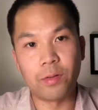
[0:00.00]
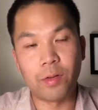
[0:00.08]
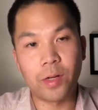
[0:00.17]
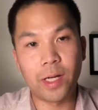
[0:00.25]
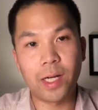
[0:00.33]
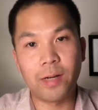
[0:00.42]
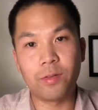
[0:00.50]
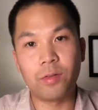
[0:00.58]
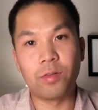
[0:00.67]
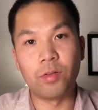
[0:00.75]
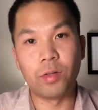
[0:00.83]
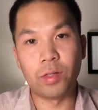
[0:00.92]
So I have
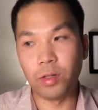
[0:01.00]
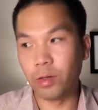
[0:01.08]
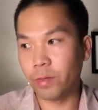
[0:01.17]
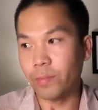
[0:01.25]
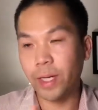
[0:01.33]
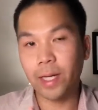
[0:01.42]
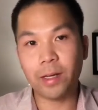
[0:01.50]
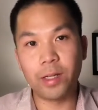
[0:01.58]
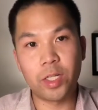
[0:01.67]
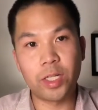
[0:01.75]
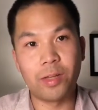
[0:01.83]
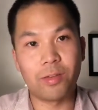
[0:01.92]
to look back
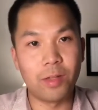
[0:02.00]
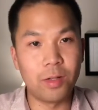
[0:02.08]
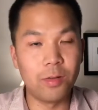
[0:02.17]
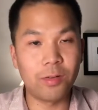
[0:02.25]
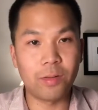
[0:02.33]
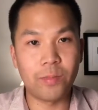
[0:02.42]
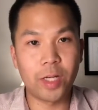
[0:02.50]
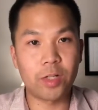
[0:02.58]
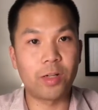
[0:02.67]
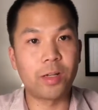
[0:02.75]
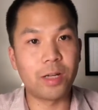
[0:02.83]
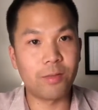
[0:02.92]
and chase those and make
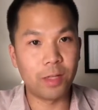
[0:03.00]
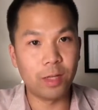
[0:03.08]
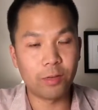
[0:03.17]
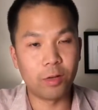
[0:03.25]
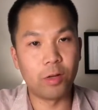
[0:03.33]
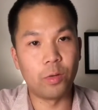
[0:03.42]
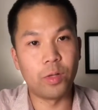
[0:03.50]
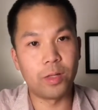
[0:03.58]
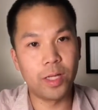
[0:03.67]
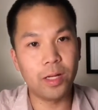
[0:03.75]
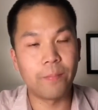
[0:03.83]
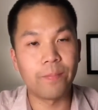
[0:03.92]
sure that everything's going well
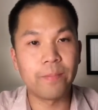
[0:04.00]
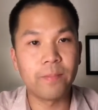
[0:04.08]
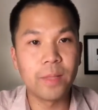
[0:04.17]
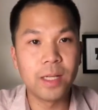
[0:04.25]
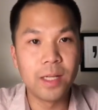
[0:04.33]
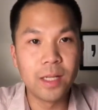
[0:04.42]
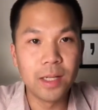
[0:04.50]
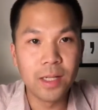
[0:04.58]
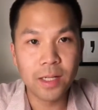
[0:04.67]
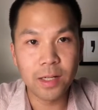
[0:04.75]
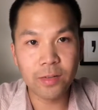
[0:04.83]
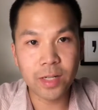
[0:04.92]
there.
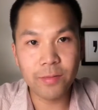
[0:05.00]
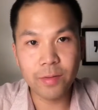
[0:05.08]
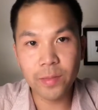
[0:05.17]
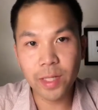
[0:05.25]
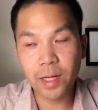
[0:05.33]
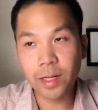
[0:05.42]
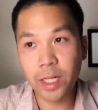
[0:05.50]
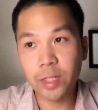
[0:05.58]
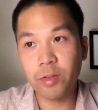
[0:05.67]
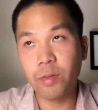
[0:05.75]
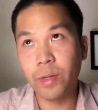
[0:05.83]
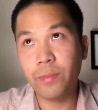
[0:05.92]
Aside from that, I
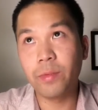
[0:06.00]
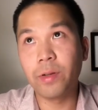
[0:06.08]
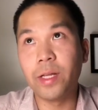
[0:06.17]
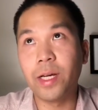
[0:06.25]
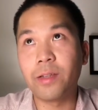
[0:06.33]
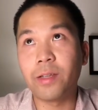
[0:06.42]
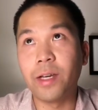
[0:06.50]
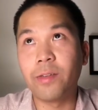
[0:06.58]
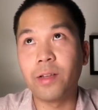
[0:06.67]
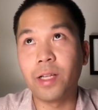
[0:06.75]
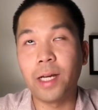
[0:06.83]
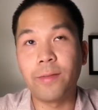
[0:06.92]
just remembered that I
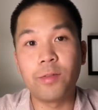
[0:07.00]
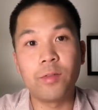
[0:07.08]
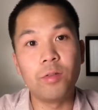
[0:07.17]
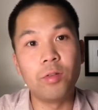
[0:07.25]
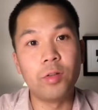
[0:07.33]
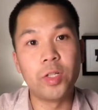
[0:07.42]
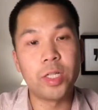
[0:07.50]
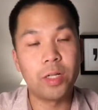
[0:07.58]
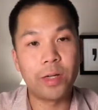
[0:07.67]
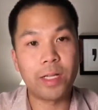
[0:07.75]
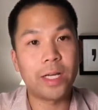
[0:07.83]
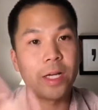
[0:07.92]
still have to
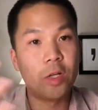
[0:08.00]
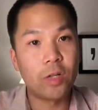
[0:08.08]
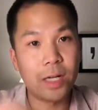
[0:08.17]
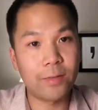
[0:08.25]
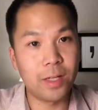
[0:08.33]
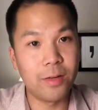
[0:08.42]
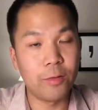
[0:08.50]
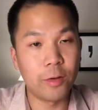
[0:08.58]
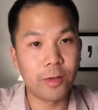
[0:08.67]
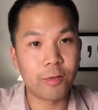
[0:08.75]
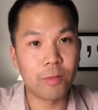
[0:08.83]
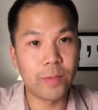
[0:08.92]
generate like a draft
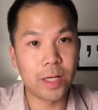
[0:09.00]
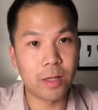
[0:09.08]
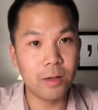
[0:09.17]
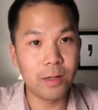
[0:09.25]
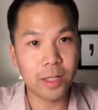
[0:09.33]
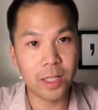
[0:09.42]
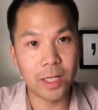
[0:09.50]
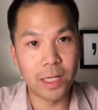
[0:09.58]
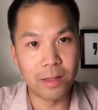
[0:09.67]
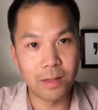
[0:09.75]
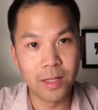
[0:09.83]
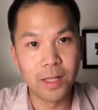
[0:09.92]
invoice for my current
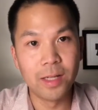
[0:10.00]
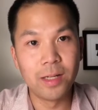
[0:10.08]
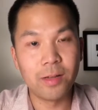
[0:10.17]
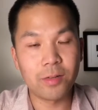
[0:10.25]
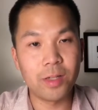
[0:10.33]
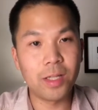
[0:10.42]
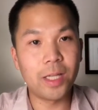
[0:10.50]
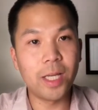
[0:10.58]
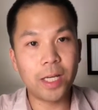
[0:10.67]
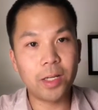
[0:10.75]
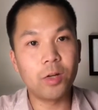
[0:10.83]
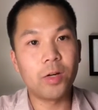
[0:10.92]
client. So then they
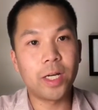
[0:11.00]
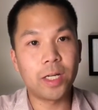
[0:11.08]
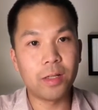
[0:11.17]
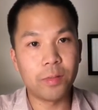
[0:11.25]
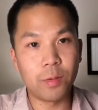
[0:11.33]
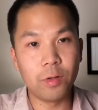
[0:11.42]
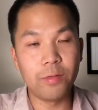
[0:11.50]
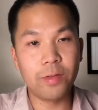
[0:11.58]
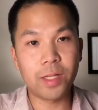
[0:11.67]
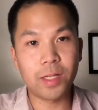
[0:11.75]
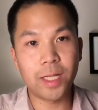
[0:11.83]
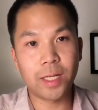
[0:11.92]
can go ahead and approve
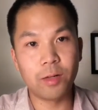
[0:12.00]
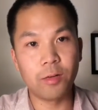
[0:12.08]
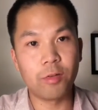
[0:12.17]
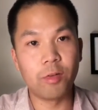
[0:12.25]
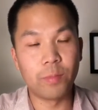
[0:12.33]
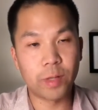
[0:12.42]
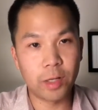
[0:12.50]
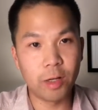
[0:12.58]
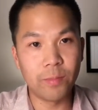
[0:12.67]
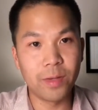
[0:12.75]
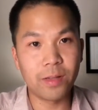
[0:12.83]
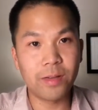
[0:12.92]
it, and that goes through
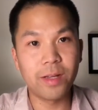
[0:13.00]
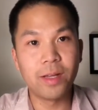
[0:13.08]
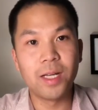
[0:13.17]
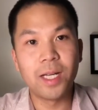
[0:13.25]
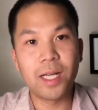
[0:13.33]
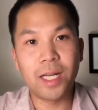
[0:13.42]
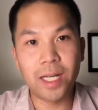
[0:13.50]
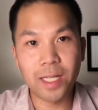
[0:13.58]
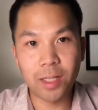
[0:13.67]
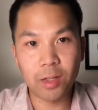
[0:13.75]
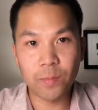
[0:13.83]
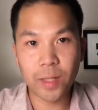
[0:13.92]
procurement and
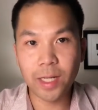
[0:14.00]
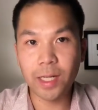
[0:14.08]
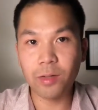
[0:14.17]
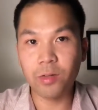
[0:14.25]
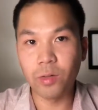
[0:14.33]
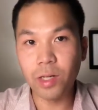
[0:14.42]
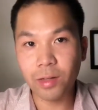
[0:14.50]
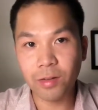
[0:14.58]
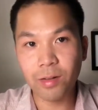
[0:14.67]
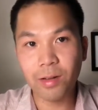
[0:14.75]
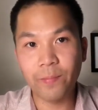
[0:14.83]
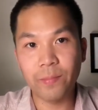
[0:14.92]
gets paid out to
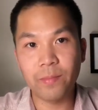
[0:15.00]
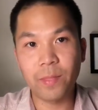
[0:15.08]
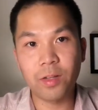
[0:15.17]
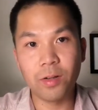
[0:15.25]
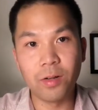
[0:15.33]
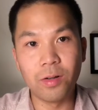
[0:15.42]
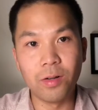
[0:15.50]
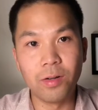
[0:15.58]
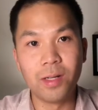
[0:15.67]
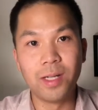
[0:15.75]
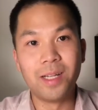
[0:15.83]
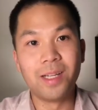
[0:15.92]
us.
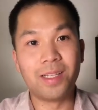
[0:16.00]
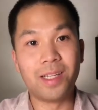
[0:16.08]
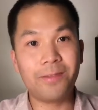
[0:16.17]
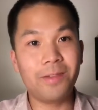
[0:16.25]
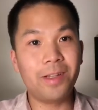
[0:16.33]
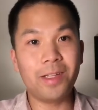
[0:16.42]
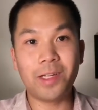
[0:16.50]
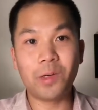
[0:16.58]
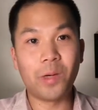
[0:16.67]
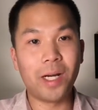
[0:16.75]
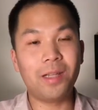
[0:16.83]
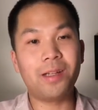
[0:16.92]
So definitely
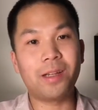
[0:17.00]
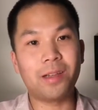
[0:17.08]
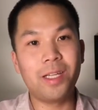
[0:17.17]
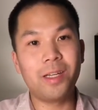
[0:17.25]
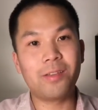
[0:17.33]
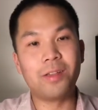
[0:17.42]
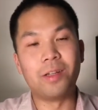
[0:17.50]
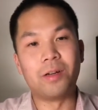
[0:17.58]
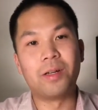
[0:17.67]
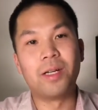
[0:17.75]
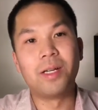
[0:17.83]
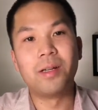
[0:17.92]
quite a lot of things to
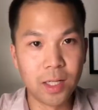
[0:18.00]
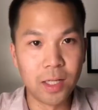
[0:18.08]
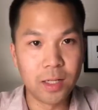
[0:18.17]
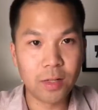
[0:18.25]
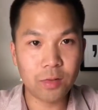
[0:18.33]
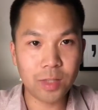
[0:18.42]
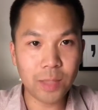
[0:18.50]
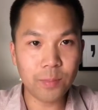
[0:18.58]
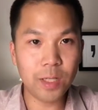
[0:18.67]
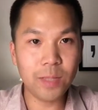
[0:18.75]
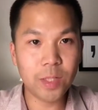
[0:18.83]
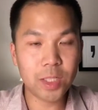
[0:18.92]
do. So that
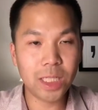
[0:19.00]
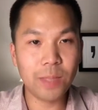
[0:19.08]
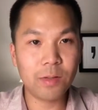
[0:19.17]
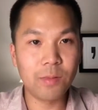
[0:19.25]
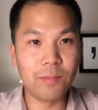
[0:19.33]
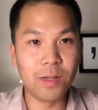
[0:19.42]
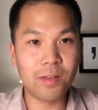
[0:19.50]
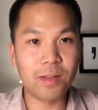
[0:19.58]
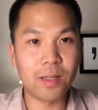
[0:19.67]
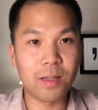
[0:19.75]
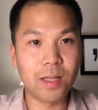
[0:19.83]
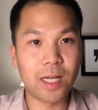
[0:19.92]
pretty much keeps me
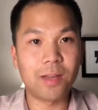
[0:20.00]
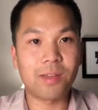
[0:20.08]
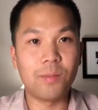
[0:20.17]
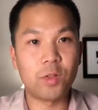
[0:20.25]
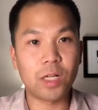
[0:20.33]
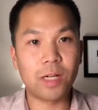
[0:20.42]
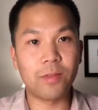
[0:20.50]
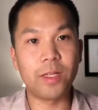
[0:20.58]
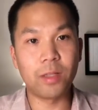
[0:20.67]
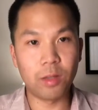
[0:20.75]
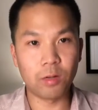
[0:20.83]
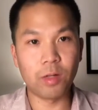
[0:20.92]
busy as I'm
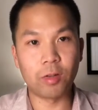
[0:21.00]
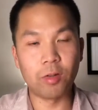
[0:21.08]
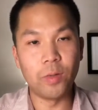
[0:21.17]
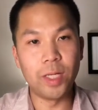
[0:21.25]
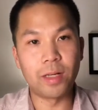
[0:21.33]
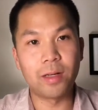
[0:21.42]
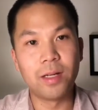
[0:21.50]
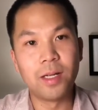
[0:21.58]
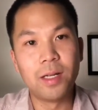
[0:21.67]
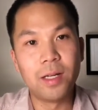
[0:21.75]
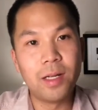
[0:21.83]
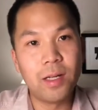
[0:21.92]
traveling throughout the week.
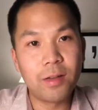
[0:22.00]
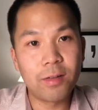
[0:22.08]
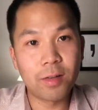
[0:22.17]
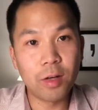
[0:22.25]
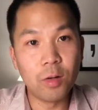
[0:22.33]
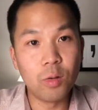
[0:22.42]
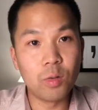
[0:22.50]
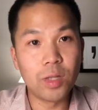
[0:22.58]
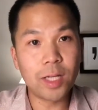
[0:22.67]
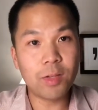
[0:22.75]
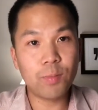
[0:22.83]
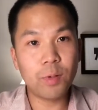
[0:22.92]
So
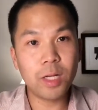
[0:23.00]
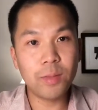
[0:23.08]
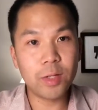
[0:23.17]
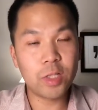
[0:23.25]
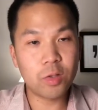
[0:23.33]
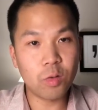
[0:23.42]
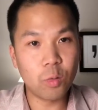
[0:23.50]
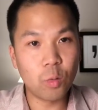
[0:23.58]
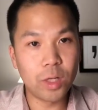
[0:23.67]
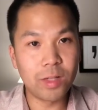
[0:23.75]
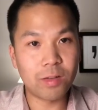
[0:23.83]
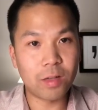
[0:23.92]
that's pretty much
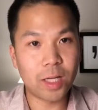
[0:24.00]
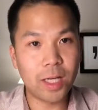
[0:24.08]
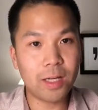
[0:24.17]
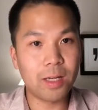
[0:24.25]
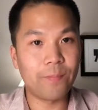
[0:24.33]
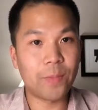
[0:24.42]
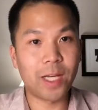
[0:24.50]
what it's like.